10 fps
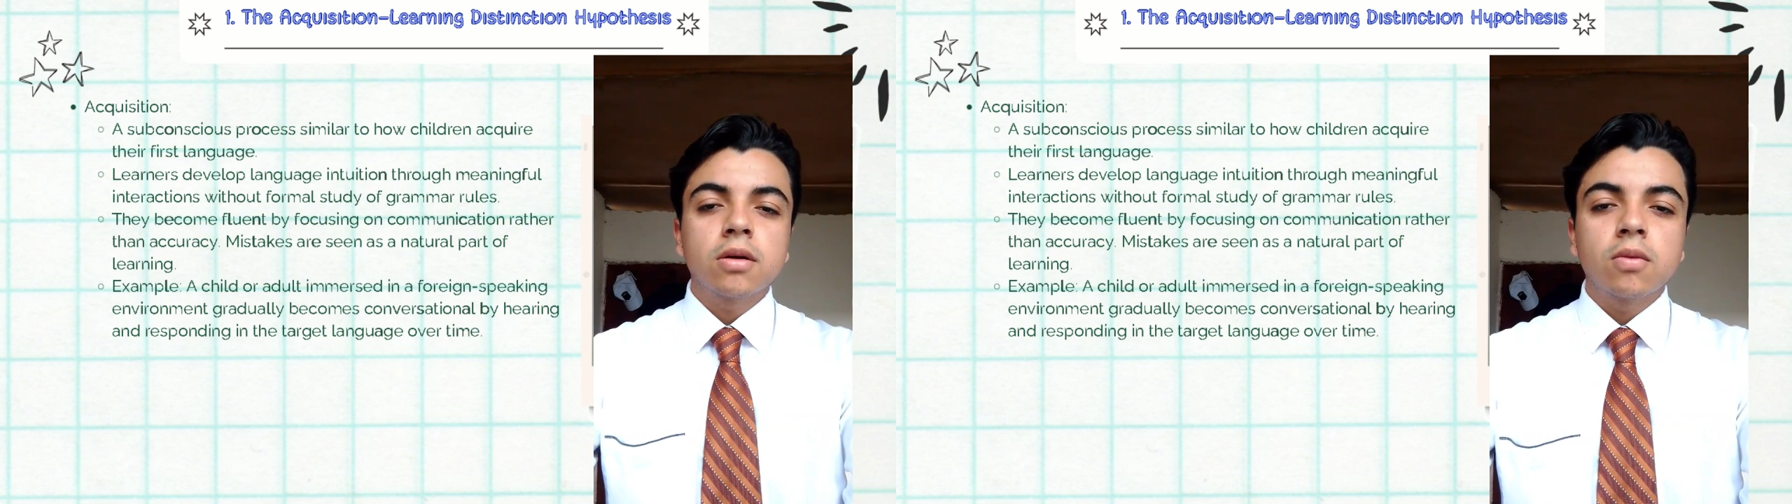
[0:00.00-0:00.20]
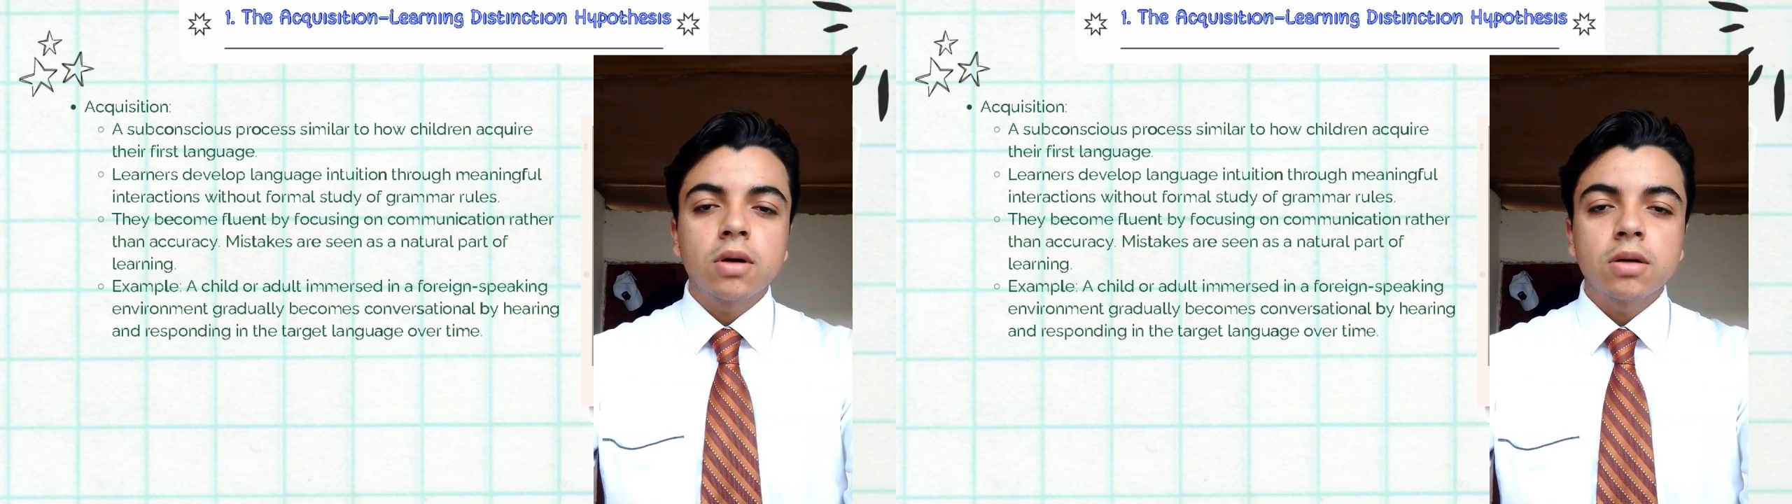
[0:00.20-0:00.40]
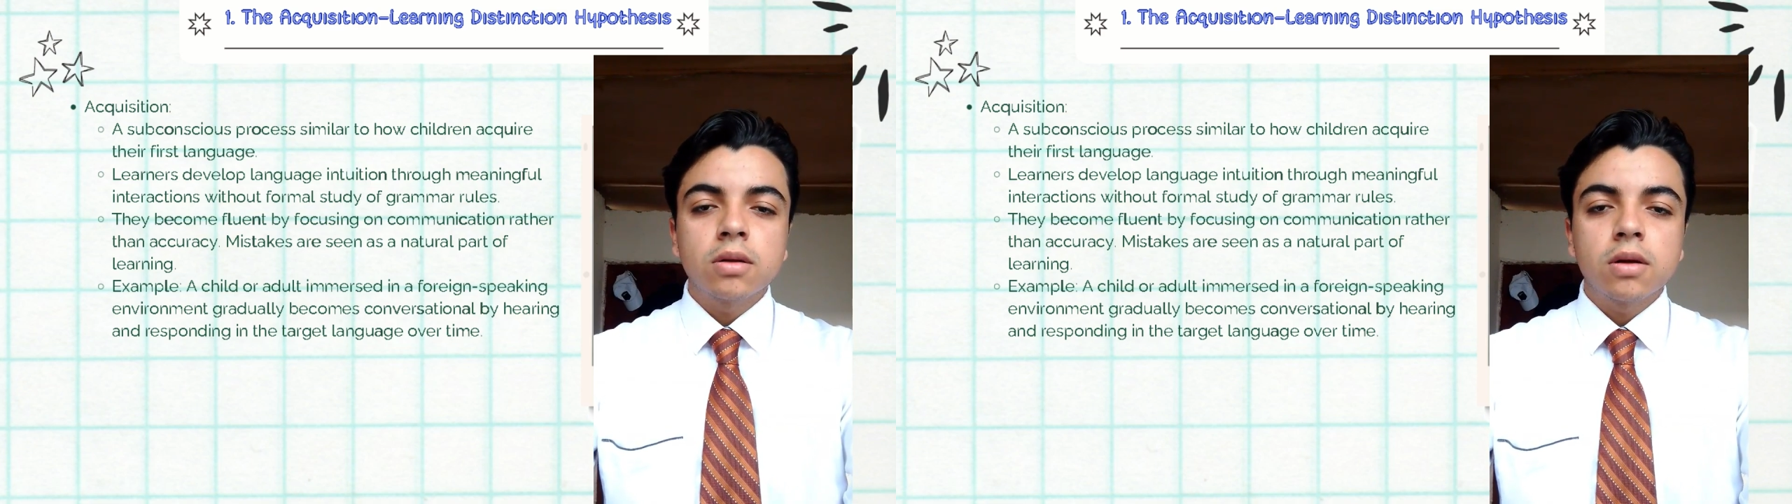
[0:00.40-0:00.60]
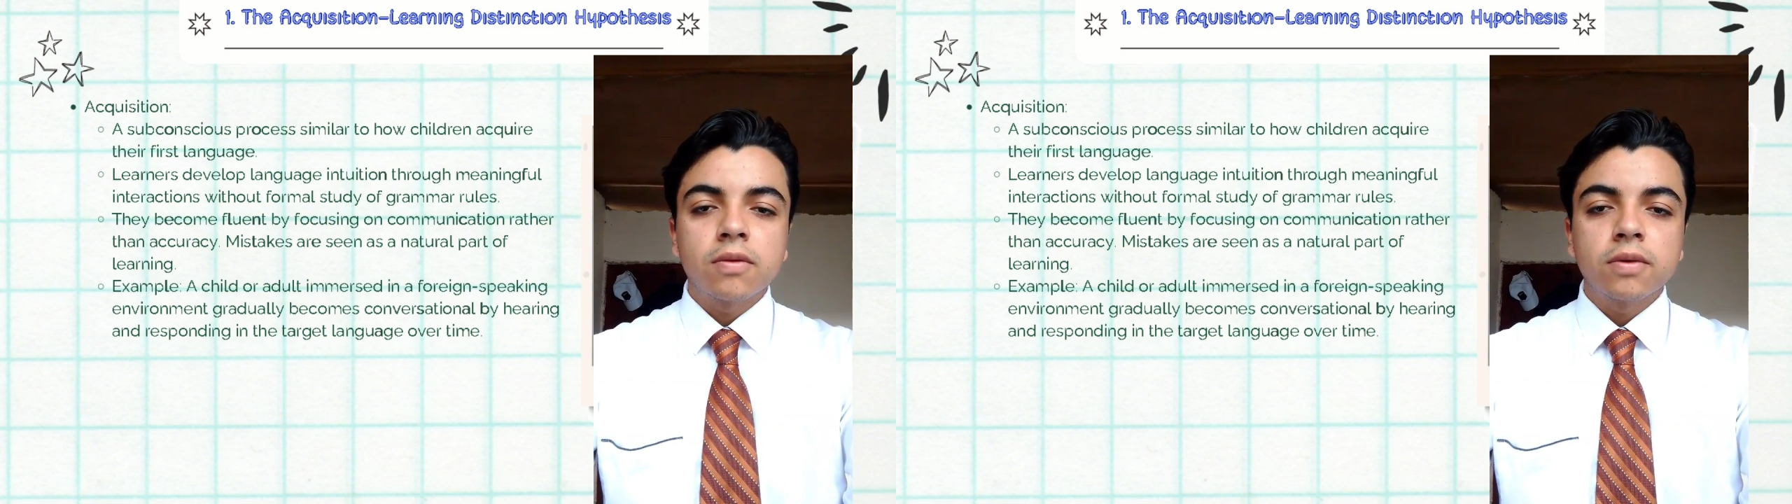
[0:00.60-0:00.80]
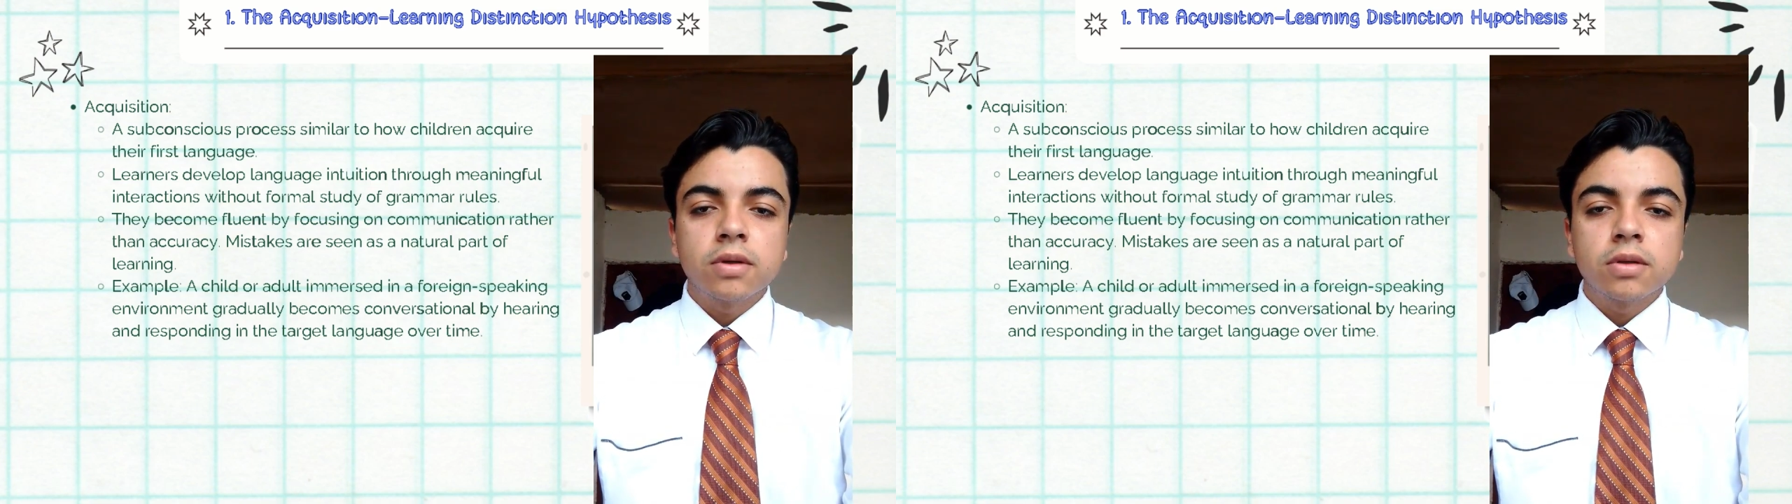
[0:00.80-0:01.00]
acquire their
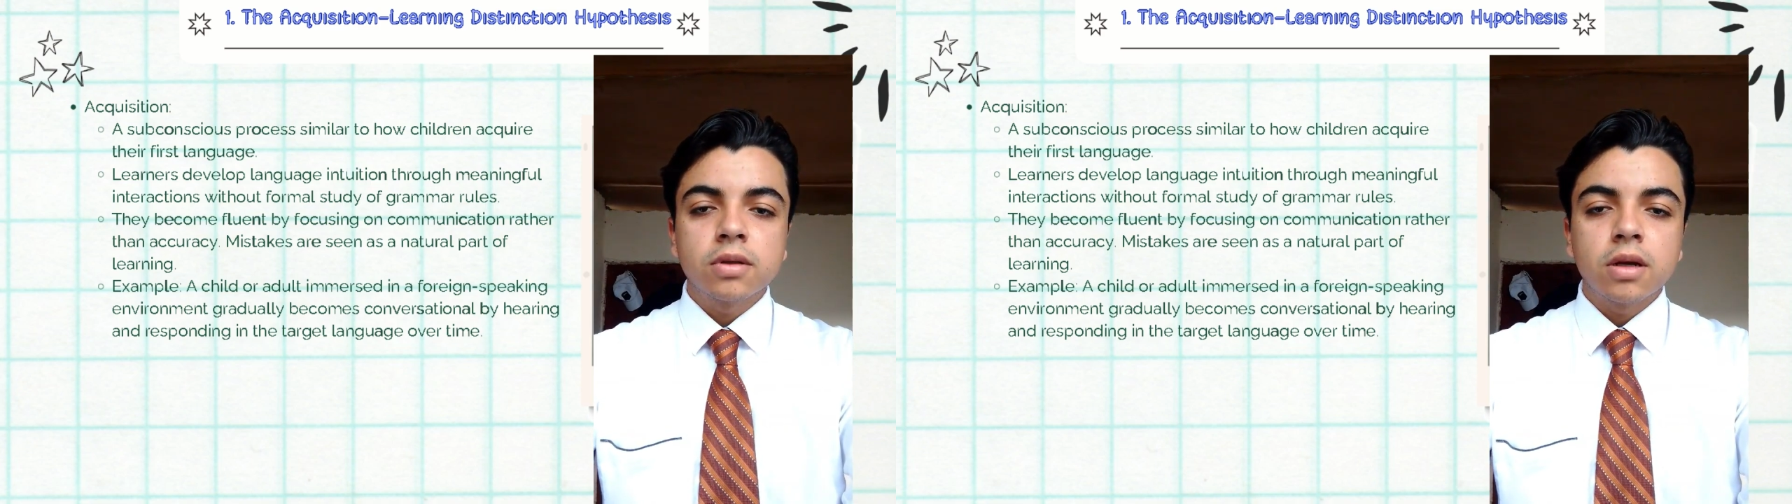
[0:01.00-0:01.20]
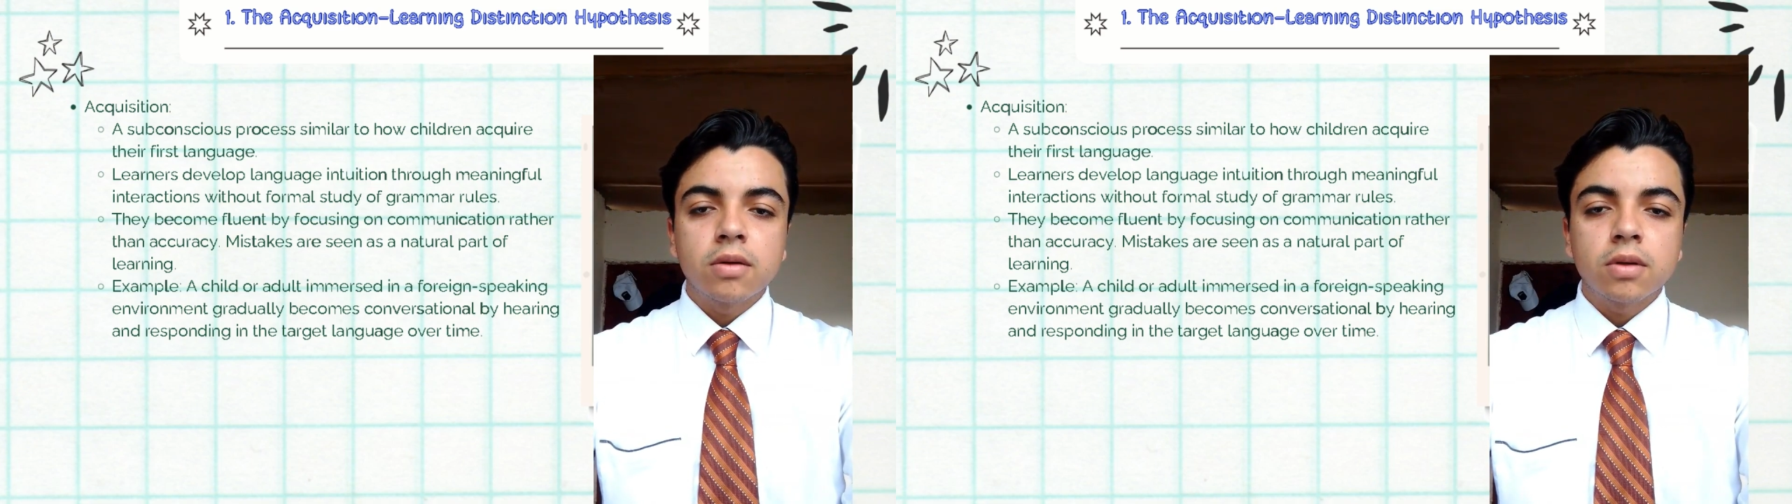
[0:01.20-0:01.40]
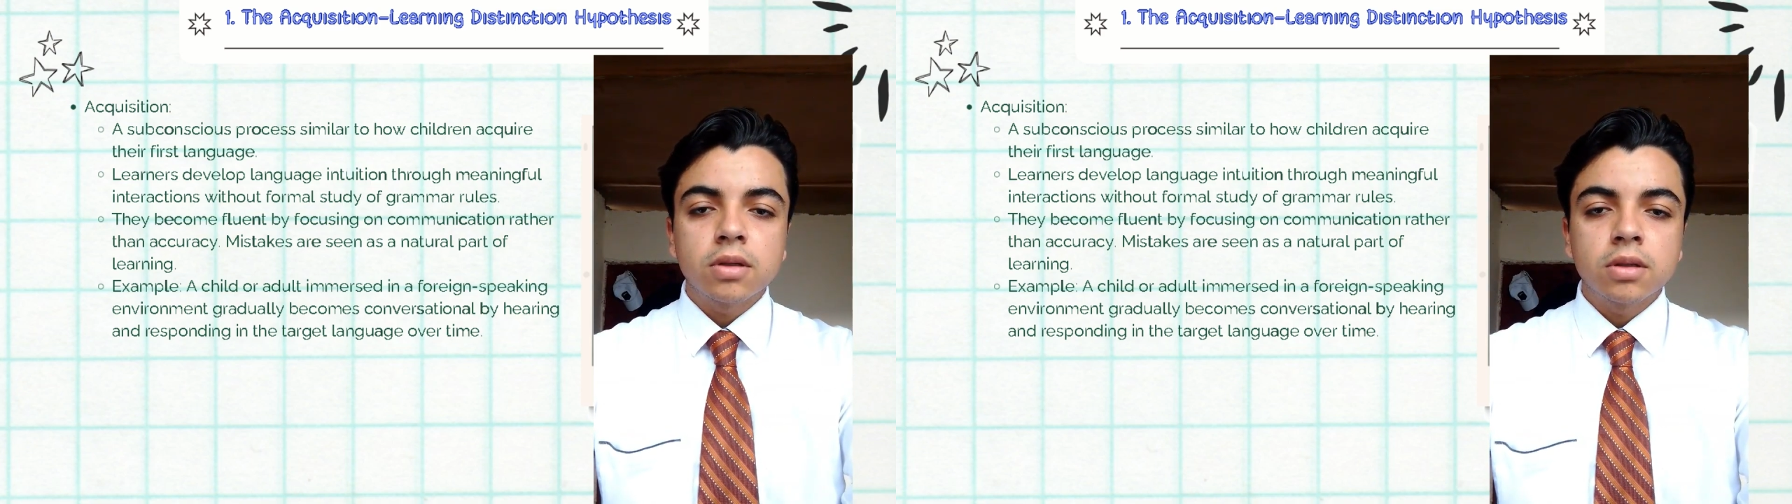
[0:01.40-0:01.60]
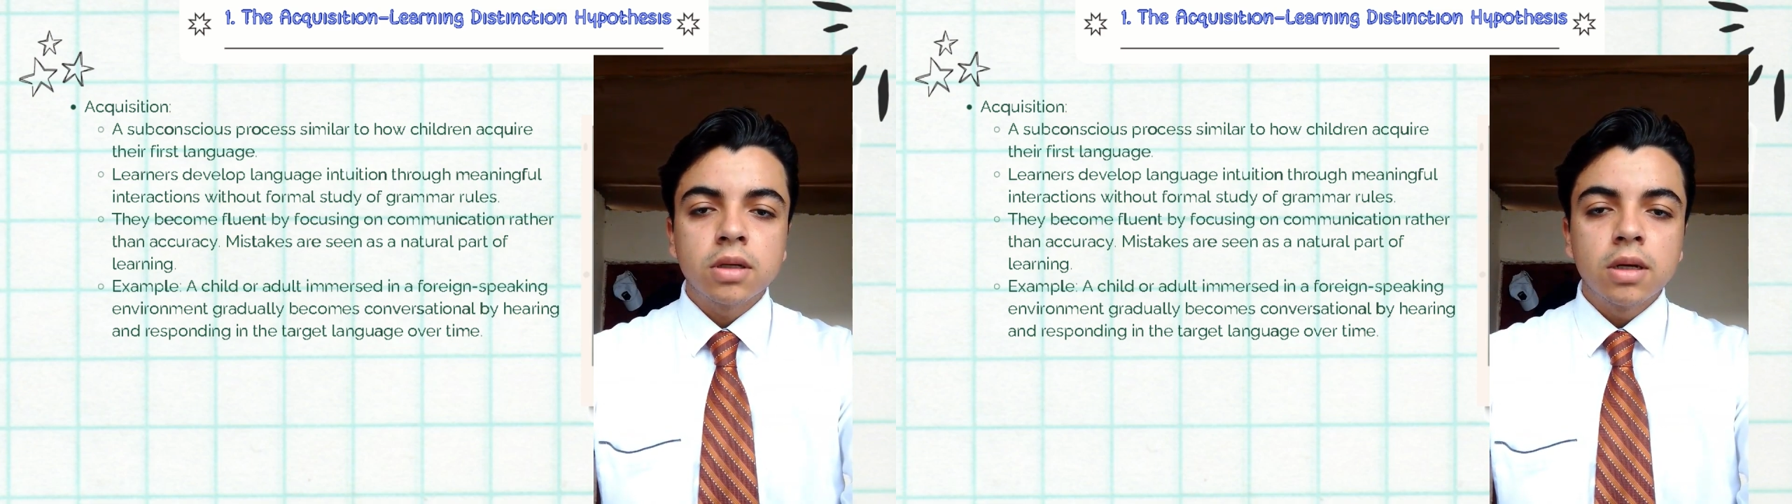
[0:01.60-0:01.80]
first language.